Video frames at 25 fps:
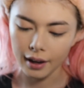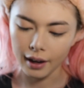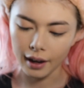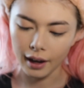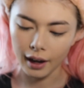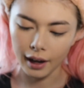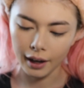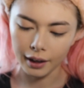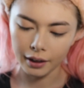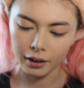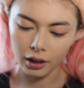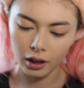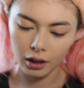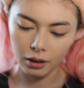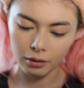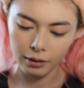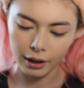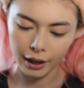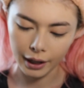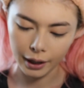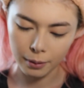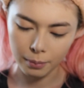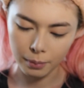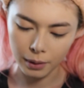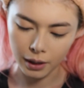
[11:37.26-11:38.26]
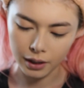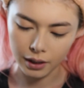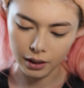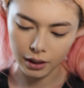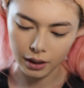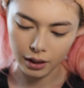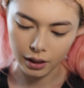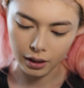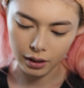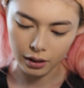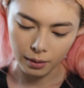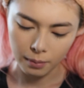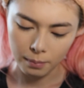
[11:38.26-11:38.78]
I got
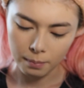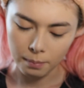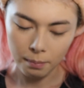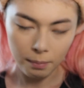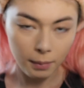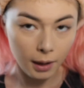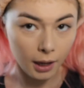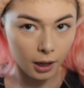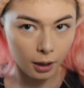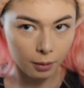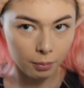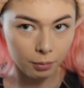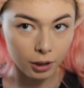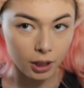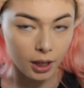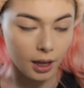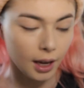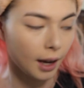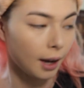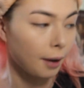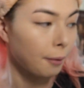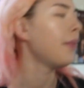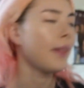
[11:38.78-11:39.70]
recommended Makeup Rehab.